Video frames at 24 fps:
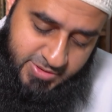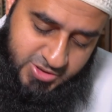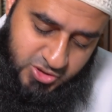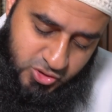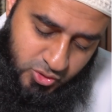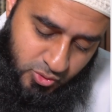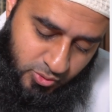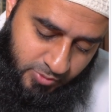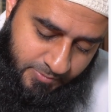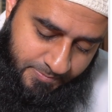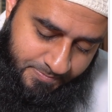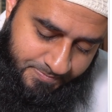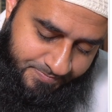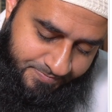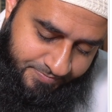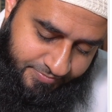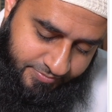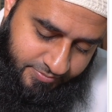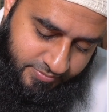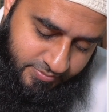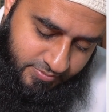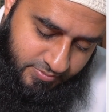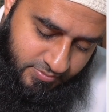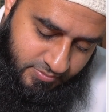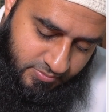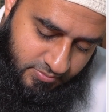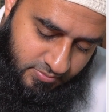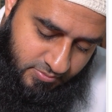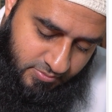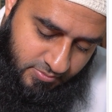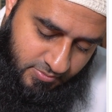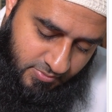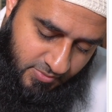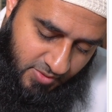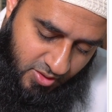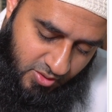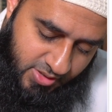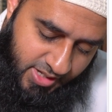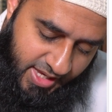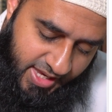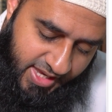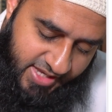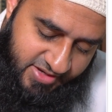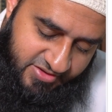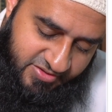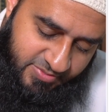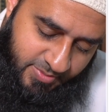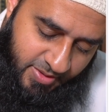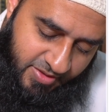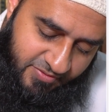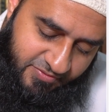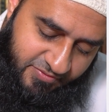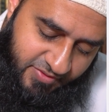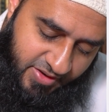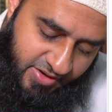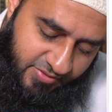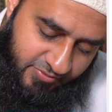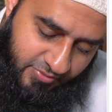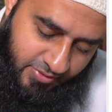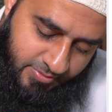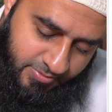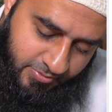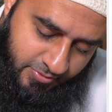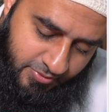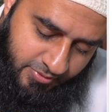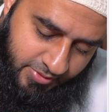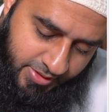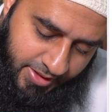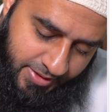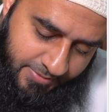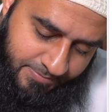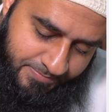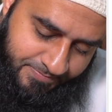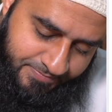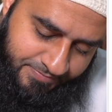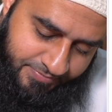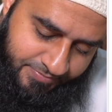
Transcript: two, okay, and this is my favorite, okay?